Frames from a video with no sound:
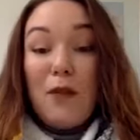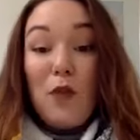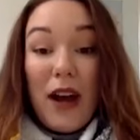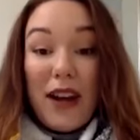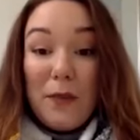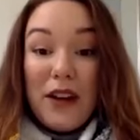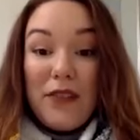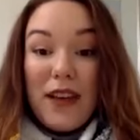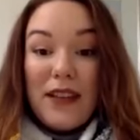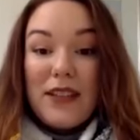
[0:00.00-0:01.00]
wine and beer
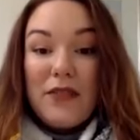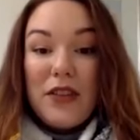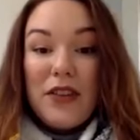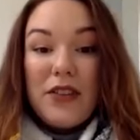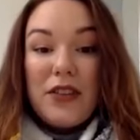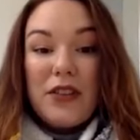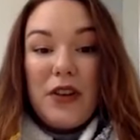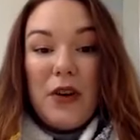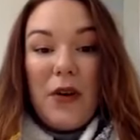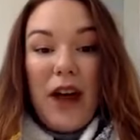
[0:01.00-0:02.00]
festivals.
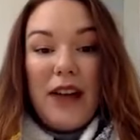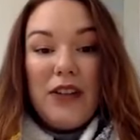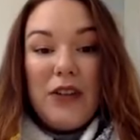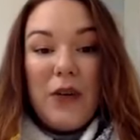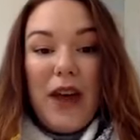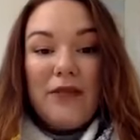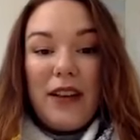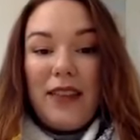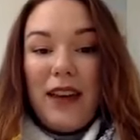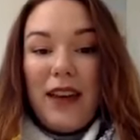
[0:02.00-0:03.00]
So I do
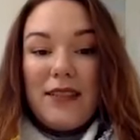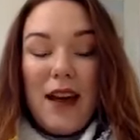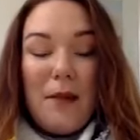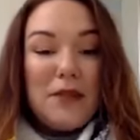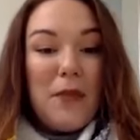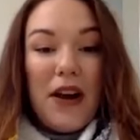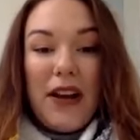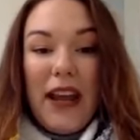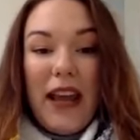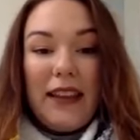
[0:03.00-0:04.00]
everything except
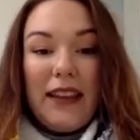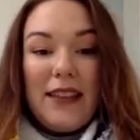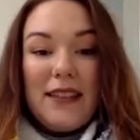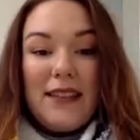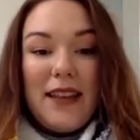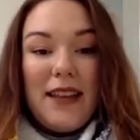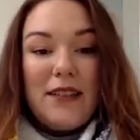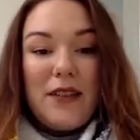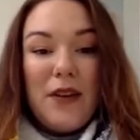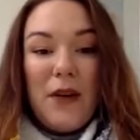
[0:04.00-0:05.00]
marketing and licensing.
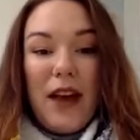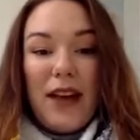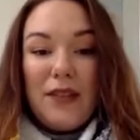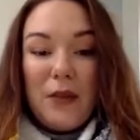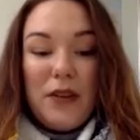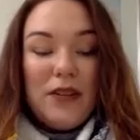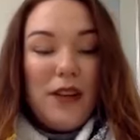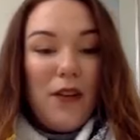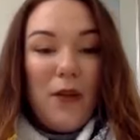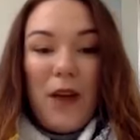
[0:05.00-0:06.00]
So I source
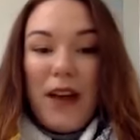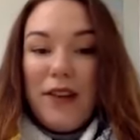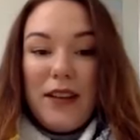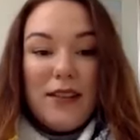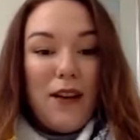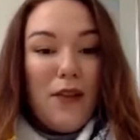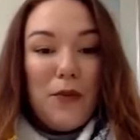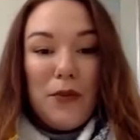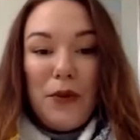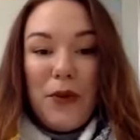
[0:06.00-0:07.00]
all the wineries, all the
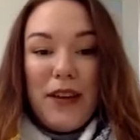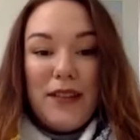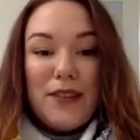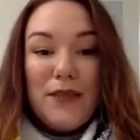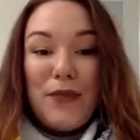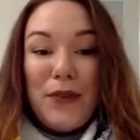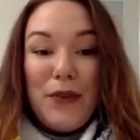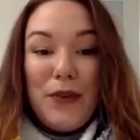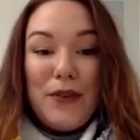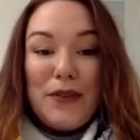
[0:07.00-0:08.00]
breweries,
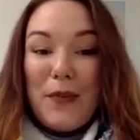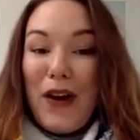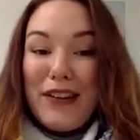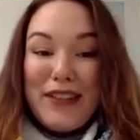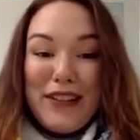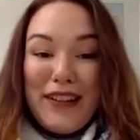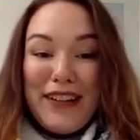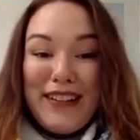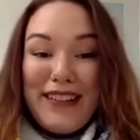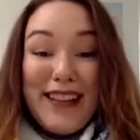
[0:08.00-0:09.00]
food,
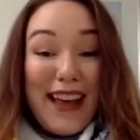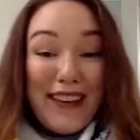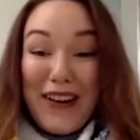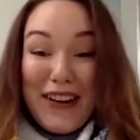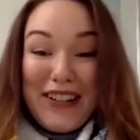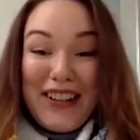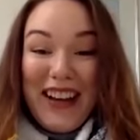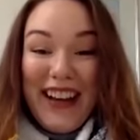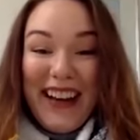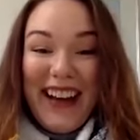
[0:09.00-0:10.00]
sponsors, silent
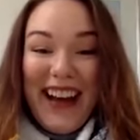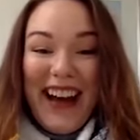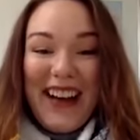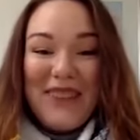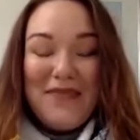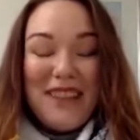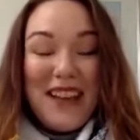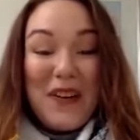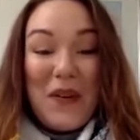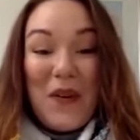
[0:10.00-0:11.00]
auction,
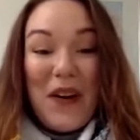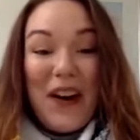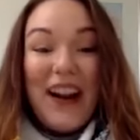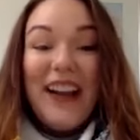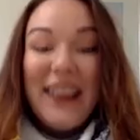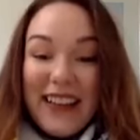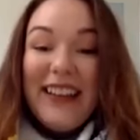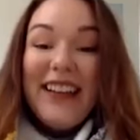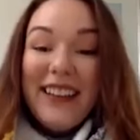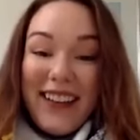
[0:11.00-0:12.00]
decor.
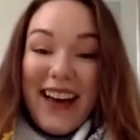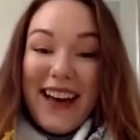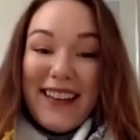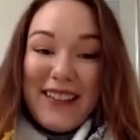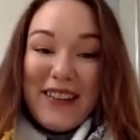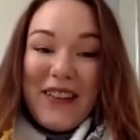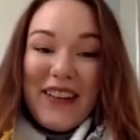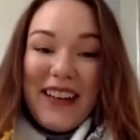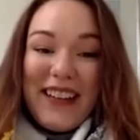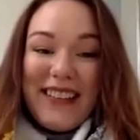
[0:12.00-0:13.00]
Yeah, so
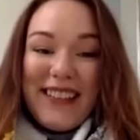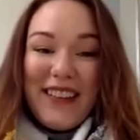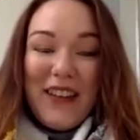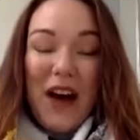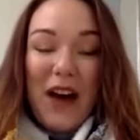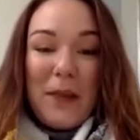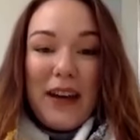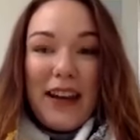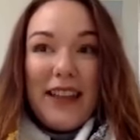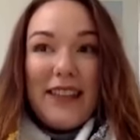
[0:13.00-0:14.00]
it's a lot, but
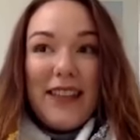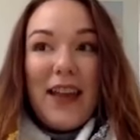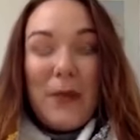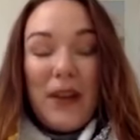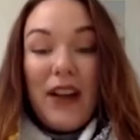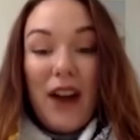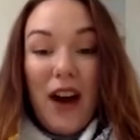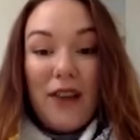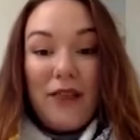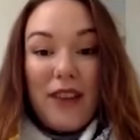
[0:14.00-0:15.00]
it is like pulling
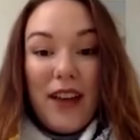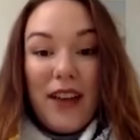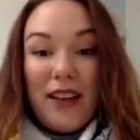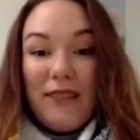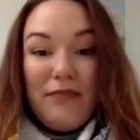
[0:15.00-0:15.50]
off a